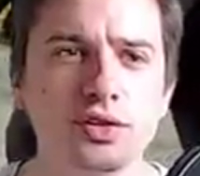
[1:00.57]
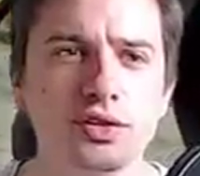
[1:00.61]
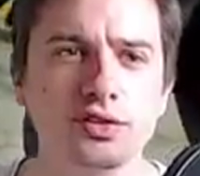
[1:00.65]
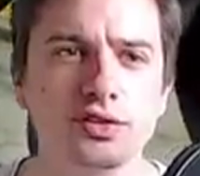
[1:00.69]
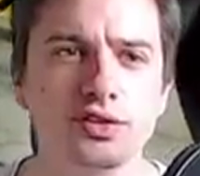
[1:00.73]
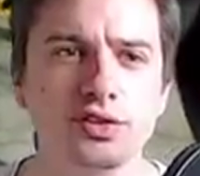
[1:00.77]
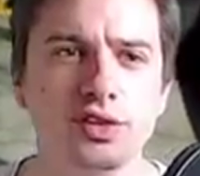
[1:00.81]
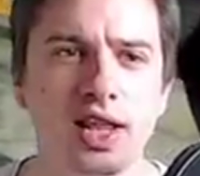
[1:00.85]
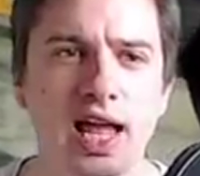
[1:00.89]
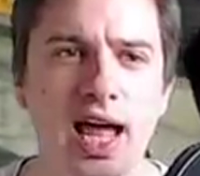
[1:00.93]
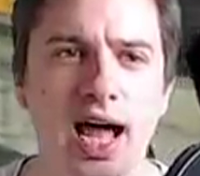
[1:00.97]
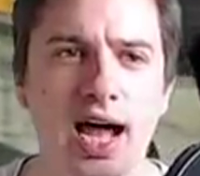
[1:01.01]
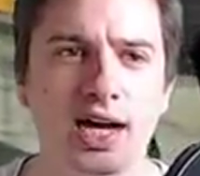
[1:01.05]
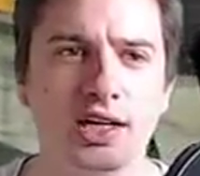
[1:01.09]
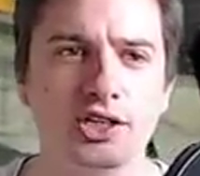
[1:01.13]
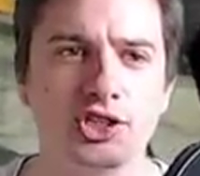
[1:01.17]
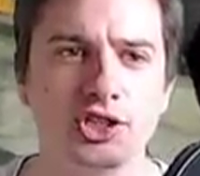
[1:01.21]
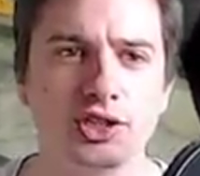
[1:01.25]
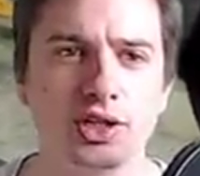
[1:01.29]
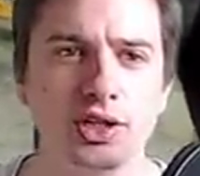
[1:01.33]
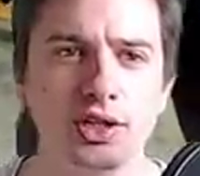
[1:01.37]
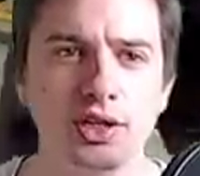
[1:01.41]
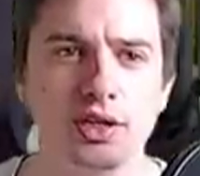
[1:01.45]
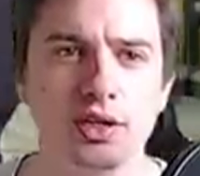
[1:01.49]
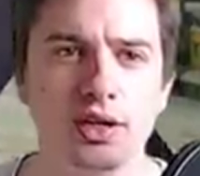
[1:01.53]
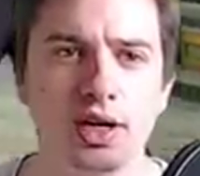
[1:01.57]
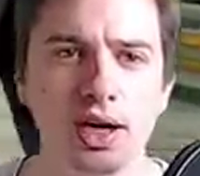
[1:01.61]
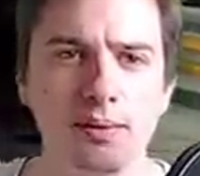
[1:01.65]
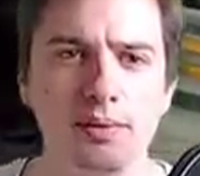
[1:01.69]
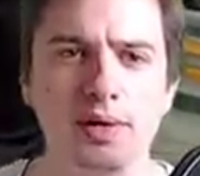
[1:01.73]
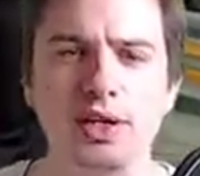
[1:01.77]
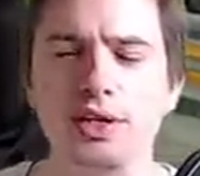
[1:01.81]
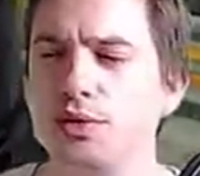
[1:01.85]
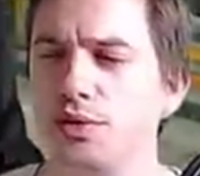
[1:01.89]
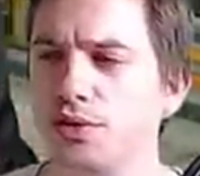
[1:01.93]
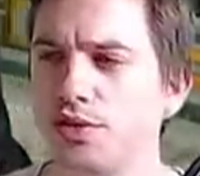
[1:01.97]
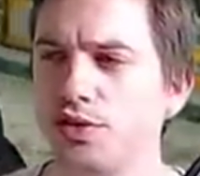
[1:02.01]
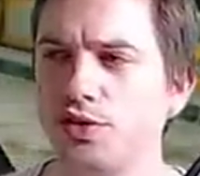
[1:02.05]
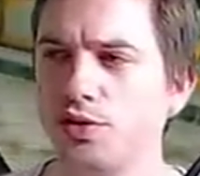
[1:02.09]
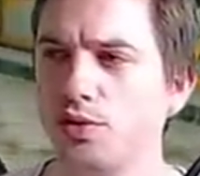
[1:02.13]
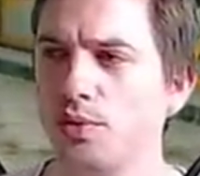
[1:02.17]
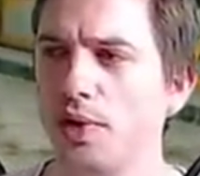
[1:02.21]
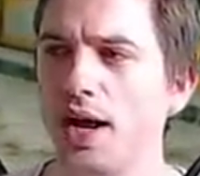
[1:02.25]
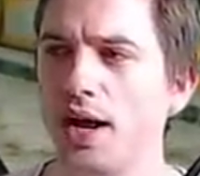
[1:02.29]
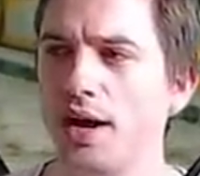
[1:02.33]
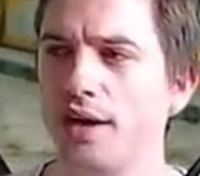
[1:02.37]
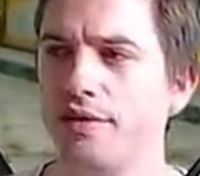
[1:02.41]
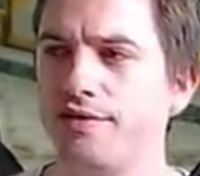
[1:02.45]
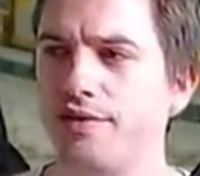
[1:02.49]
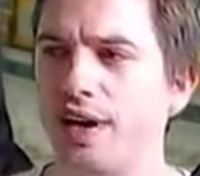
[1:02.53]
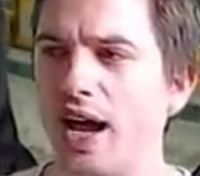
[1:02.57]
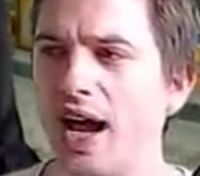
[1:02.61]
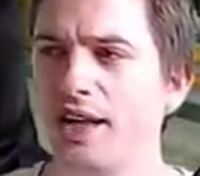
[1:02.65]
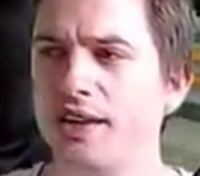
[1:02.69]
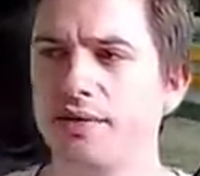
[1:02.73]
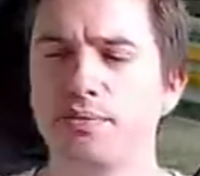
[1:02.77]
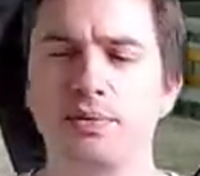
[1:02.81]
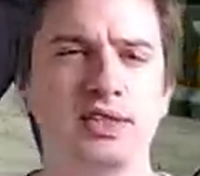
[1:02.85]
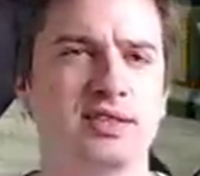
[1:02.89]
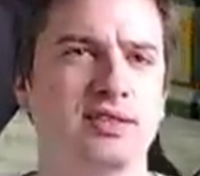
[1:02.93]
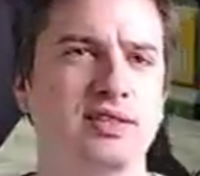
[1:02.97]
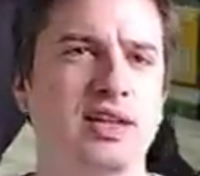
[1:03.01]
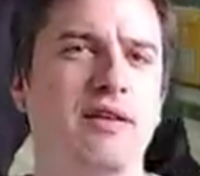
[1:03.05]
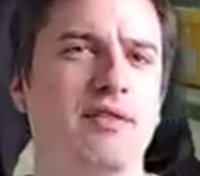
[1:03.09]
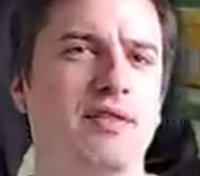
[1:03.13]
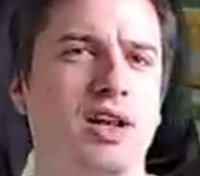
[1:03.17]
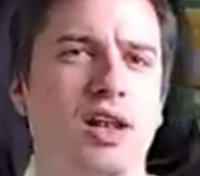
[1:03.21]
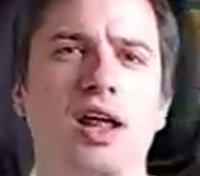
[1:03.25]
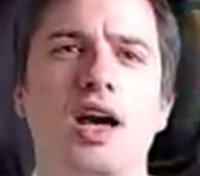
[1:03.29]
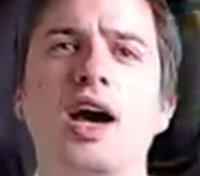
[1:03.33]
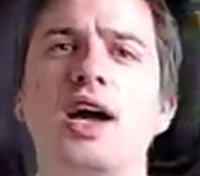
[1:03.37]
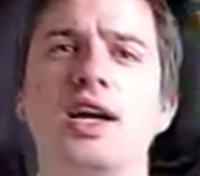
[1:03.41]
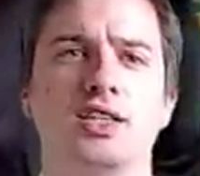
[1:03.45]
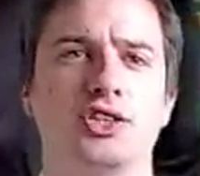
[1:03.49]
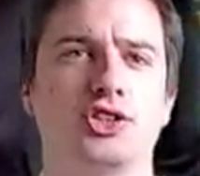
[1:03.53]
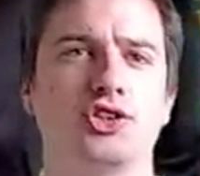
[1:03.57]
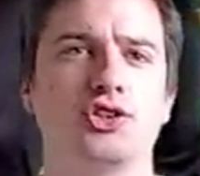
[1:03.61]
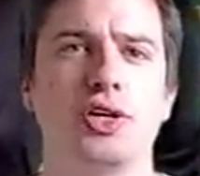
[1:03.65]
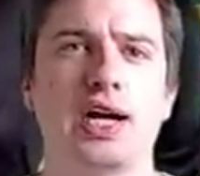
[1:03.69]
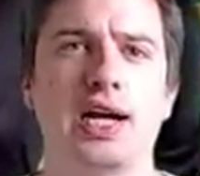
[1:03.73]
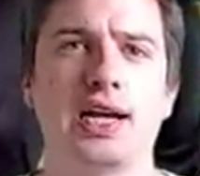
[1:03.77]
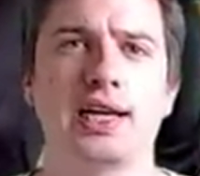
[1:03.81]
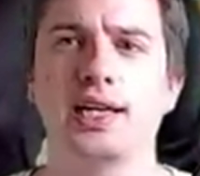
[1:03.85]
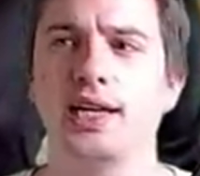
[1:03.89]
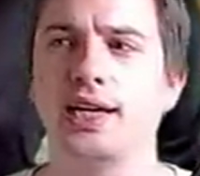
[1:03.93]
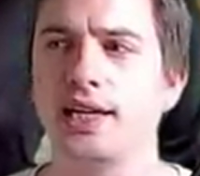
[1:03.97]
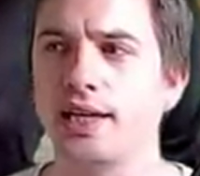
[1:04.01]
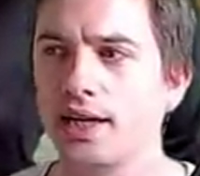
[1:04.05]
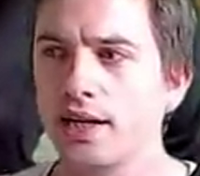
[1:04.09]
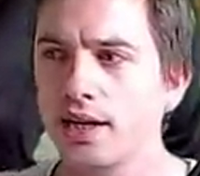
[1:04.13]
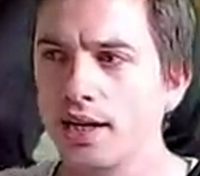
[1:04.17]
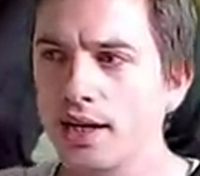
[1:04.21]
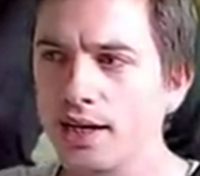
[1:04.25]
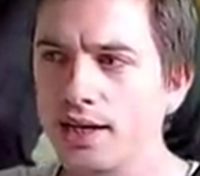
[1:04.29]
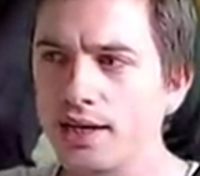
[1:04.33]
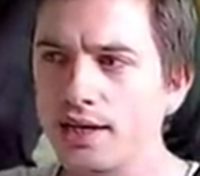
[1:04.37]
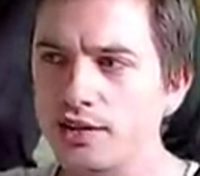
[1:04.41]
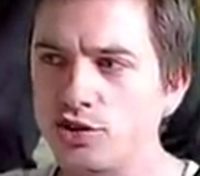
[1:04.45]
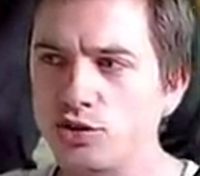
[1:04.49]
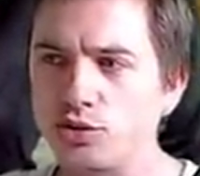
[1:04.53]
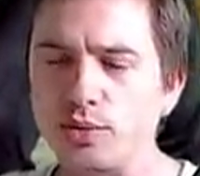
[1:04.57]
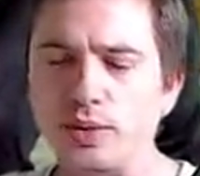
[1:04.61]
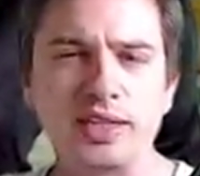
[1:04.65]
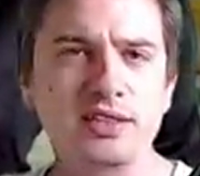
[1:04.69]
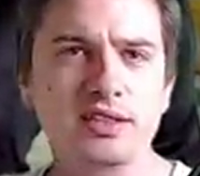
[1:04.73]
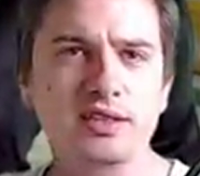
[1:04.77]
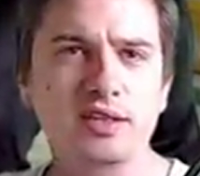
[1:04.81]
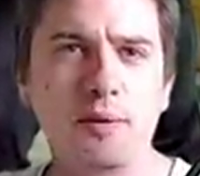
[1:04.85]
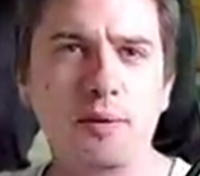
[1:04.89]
slash, I mean, you'd swear that must have a lot of tracking. He swings a